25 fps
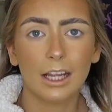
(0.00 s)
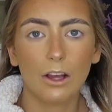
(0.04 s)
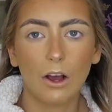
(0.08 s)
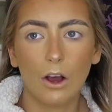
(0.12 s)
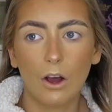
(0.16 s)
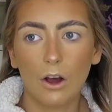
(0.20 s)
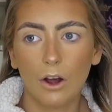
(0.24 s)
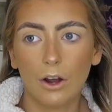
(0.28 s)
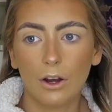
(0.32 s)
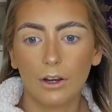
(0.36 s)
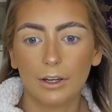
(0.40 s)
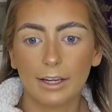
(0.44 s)

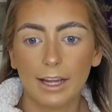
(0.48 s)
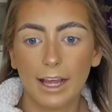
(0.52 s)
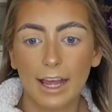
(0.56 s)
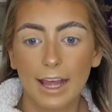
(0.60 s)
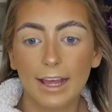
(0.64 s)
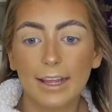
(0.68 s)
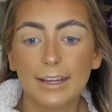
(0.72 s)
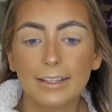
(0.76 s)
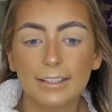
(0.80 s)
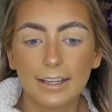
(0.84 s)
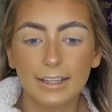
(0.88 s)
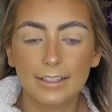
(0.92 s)
on
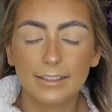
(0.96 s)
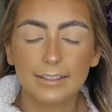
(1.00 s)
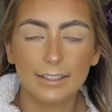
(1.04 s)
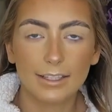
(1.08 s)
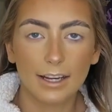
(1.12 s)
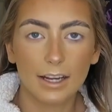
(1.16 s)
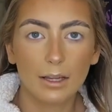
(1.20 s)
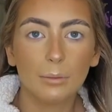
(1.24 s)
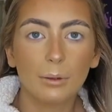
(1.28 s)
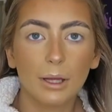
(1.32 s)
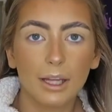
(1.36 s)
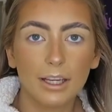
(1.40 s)
a
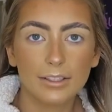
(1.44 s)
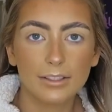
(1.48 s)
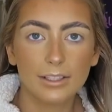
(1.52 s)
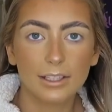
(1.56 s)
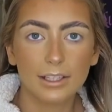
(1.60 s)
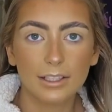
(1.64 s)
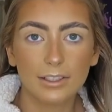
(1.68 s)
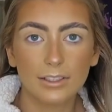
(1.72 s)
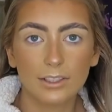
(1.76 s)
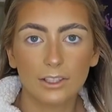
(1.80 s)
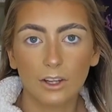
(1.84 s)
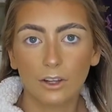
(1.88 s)
day-to-day
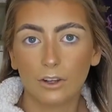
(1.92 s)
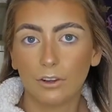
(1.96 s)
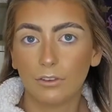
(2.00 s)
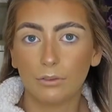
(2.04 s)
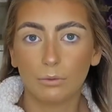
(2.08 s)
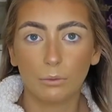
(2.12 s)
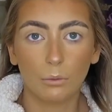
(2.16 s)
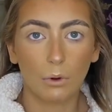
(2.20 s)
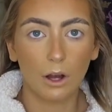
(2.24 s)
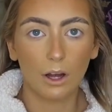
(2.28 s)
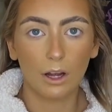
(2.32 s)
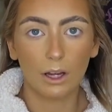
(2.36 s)
basis of
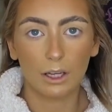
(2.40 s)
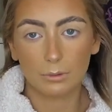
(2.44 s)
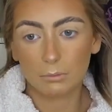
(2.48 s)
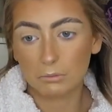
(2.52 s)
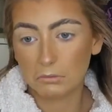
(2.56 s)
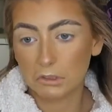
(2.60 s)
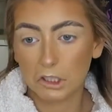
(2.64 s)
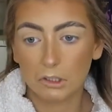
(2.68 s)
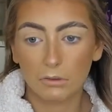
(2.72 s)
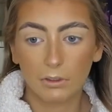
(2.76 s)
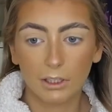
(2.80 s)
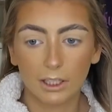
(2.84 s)
what
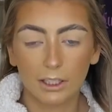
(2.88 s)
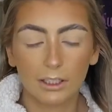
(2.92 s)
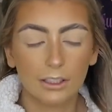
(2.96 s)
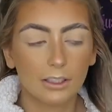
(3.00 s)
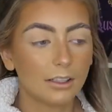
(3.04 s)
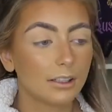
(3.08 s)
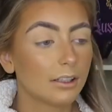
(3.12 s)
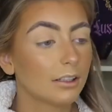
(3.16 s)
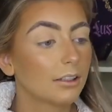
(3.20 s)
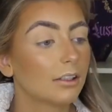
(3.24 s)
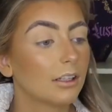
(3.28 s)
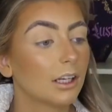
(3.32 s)
I'm doing
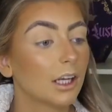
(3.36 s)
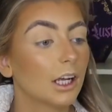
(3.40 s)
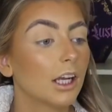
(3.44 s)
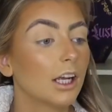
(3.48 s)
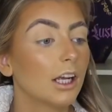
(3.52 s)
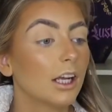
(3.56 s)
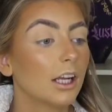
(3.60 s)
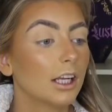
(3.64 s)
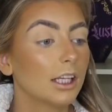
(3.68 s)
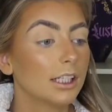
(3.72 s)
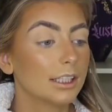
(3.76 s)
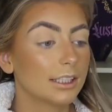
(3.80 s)

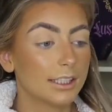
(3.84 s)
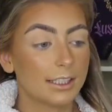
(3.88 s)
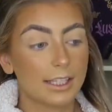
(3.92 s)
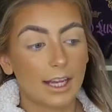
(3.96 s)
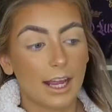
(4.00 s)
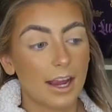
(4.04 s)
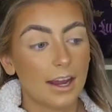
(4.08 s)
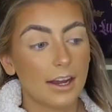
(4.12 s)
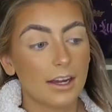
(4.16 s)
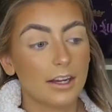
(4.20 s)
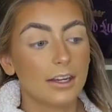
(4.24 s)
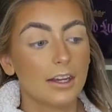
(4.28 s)

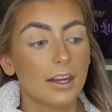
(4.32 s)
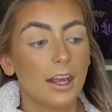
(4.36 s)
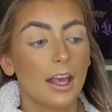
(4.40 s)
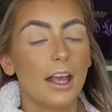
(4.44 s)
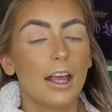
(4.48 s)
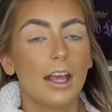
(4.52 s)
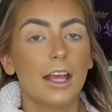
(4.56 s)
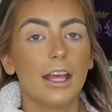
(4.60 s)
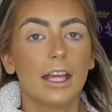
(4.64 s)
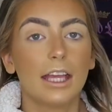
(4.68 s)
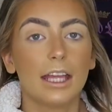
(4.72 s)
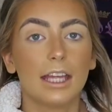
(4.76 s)
today
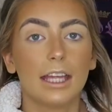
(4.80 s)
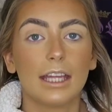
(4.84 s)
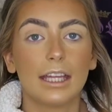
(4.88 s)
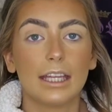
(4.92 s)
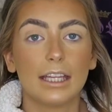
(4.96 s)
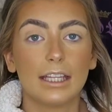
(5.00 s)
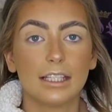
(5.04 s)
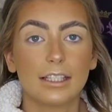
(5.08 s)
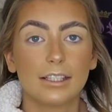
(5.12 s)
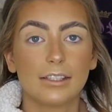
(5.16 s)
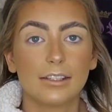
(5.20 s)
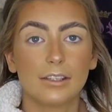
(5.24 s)

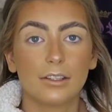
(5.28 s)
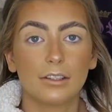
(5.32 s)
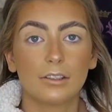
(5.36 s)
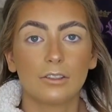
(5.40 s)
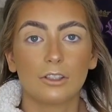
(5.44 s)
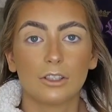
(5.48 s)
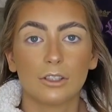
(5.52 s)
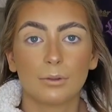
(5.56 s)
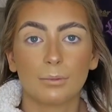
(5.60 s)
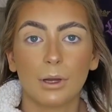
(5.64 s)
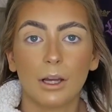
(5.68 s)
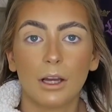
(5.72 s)
is
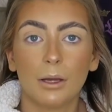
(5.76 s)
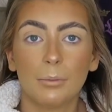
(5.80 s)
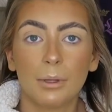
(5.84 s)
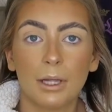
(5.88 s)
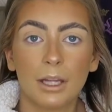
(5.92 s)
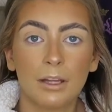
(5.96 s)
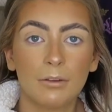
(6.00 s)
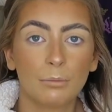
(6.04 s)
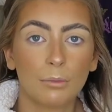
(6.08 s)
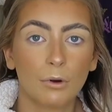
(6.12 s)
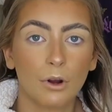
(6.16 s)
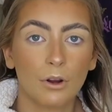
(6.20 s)
just put a
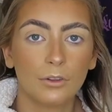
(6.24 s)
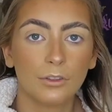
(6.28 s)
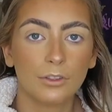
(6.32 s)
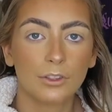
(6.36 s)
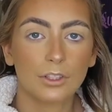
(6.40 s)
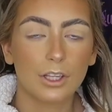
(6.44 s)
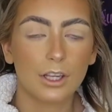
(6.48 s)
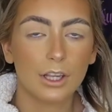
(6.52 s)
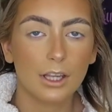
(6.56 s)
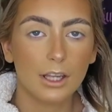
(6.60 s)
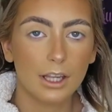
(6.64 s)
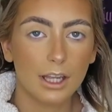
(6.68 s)
bit of
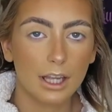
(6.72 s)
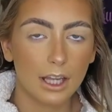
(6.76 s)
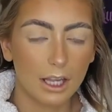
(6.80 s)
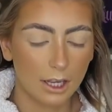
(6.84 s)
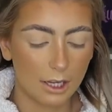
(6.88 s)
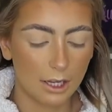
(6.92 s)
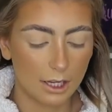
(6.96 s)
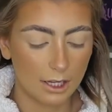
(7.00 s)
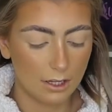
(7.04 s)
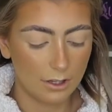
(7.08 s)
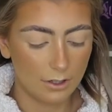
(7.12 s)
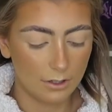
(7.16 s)
bronzer
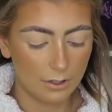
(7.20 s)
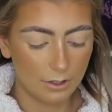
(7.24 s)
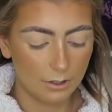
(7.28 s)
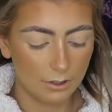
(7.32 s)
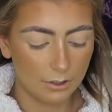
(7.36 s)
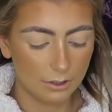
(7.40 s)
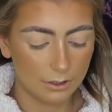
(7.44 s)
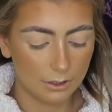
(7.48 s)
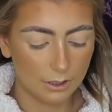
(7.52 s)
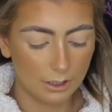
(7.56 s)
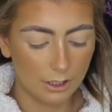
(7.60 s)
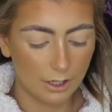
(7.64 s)

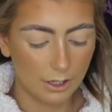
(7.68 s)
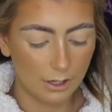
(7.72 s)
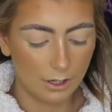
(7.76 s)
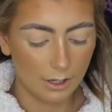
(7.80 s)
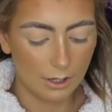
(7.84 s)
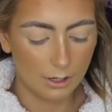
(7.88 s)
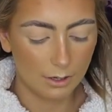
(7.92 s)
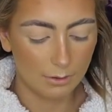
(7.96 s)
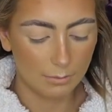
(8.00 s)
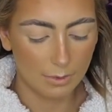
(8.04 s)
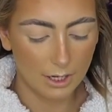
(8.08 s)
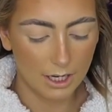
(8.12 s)

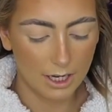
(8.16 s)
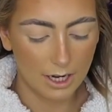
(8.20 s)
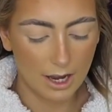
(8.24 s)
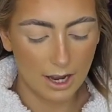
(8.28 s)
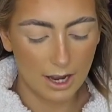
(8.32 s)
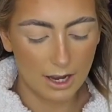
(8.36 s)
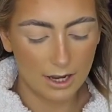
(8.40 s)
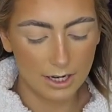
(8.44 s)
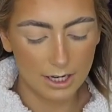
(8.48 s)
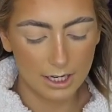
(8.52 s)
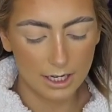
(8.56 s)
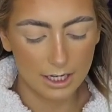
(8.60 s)
onto my
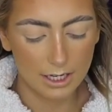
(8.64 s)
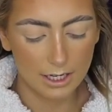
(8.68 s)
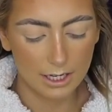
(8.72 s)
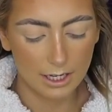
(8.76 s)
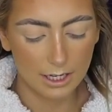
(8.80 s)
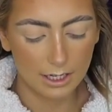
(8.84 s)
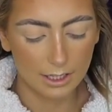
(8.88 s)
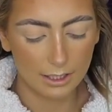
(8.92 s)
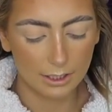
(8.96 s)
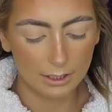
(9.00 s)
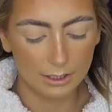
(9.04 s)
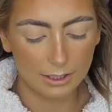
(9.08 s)
eye
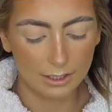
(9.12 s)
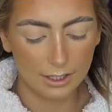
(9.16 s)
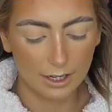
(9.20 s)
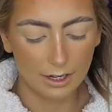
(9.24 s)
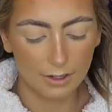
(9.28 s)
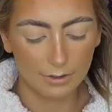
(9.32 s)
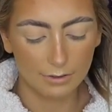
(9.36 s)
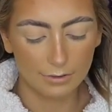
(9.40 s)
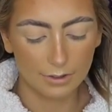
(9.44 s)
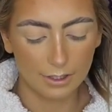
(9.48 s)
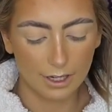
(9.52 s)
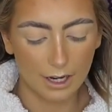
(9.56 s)
instead
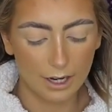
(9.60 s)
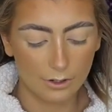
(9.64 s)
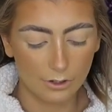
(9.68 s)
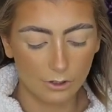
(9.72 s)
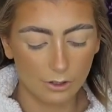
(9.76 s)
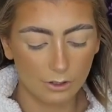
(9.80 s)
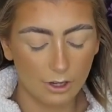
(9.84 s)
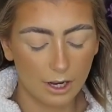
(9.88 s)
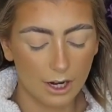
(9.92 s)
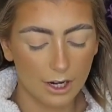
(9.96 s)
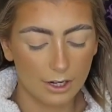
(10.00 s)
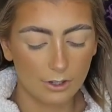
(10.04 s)
of an
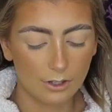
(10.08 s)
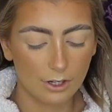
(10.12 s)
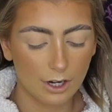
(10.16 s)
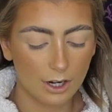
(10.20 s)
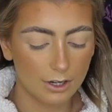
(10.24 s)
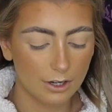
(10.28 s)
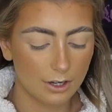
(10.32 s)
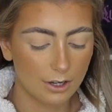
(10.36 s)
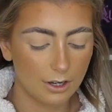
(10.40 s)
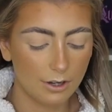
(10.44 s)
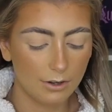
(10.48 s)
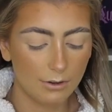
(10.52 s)
actual
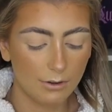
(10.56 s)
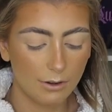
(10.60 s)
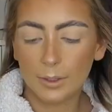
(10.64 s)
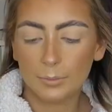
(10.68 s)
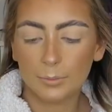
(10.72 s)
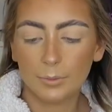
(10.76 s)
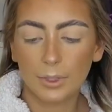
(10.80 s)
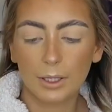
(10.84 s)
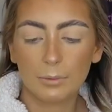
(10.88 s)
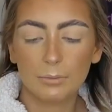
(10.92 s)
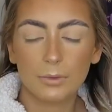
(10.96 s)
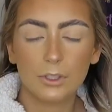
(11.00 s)
eyeshadow.
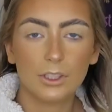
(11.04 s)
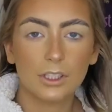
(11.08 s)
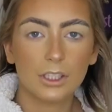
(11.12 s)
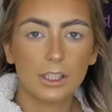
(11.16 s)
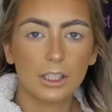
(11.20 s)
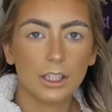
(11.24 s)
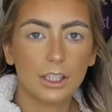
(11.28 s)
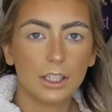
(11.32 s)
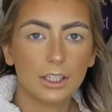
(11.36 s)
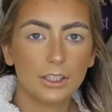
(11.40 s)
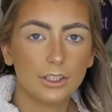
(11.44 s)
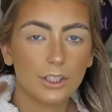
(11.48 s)
I'm
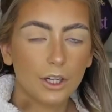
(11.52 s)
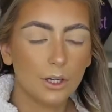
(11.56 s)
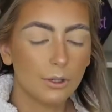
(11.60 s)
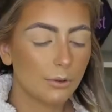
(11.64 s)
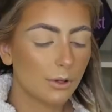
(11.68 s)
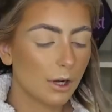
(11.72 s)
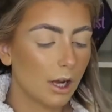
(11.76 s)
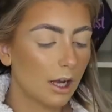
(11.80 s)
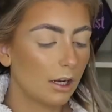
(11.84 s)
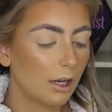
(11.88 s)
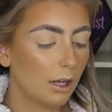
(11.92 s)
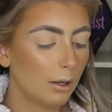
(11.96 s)
using a dough
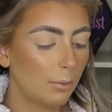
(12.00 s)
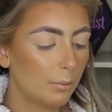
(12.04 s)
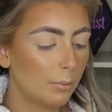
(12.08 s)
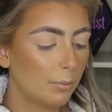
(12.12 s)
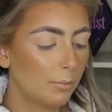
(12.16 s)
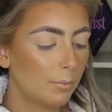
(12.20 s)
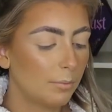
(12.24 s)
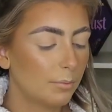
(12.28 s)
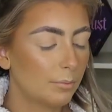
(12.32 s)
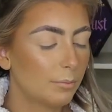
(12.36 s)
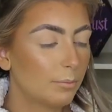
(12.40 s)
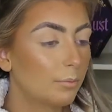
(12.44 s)
colour
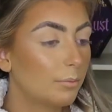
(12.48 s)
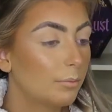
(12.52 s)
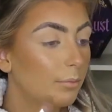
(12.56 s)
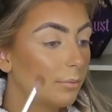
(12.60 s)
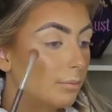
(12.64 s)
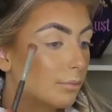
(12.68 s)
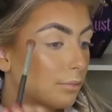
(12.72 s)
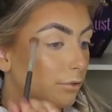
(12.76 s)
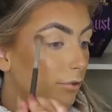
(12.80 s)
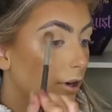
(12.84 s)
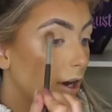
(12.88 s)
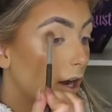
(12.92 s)

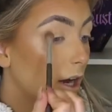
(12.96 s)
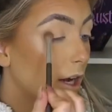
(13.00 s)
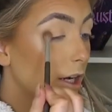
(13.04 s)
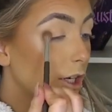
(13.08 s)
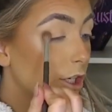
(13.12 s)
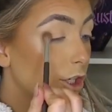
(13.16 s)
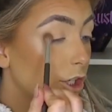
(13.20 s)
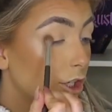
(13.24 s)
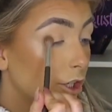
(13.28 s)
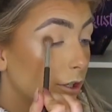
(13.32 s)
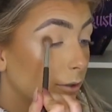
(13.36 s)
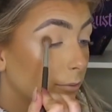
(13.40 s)

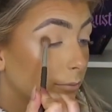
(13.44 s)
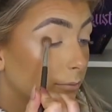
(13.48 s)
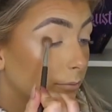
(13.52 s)
brush.